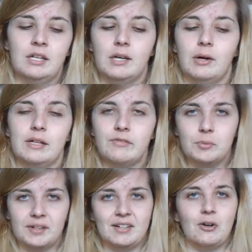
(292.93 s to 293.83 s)
Now I'll give you
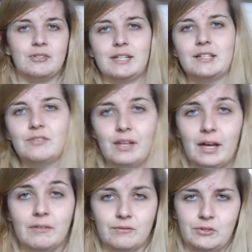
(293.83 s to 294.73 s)
a bit of context for the
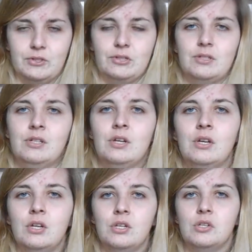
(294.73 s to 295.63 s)
line first.
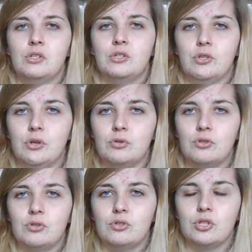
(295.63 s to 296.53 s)
So
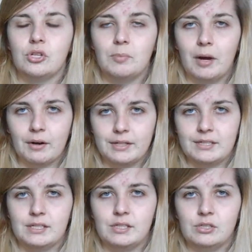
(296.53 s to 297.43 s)
during the party
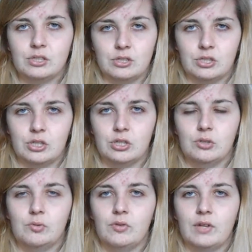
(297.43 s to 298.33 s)
scene during the
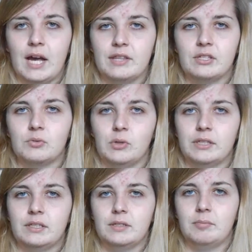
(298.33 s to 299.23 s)
show, the Heathers
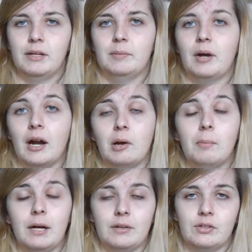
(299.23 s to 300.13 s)
want to play a prank on
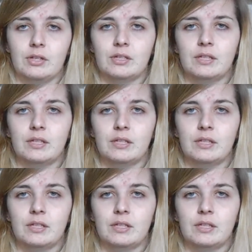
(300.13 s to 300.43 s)
Martha.